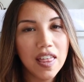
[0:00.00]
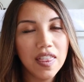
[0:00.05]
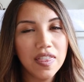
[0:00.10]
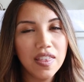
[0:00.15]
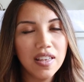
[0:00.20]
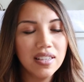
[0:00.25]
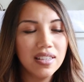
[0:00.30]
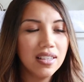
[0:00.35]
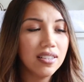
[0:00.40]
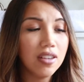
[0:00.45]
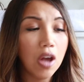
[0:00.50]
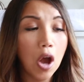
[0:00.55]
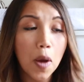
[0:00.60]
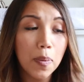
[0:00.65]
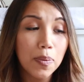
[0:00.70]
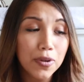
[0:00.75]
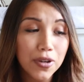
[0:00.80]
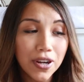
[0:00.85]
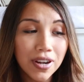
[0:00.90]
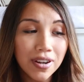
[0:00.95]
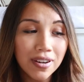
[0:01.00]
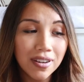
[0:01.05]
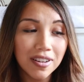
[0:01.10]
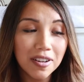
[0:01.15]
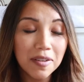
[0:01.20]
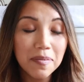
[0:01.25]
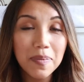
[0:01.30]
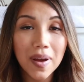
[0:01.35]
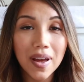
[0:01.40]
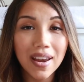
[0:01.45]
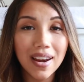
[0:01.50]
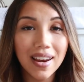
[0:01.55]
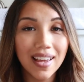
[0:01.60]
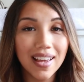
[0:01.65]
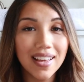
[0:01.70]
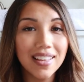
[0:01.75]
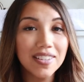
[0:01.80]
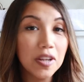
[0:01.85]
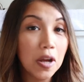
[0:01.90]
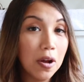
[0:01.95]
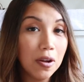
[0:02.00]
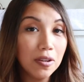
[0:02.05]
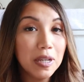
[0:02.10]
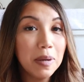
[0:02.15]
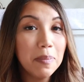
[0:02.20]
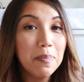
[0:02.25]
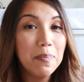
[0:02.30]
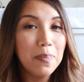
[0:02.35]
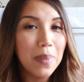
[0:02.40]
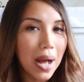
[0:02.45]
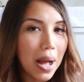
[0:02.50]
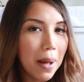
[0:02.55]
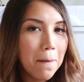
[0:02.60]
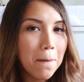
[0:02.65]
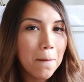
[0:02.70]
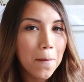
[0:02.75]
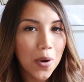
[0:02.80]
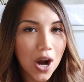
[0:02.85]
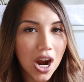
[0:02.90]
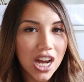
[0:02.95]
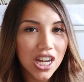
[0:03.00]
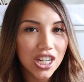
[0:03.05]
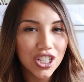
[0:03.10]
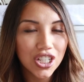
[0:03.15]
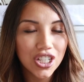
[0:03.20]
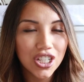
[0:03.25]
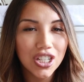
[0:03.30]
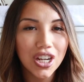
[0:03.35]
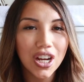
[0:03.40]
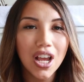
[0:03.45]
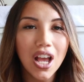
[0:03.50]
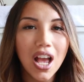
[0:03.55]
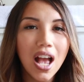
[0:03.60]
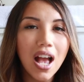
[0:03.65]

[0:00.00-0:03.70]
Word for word: this is optional, but it's called a bum brush.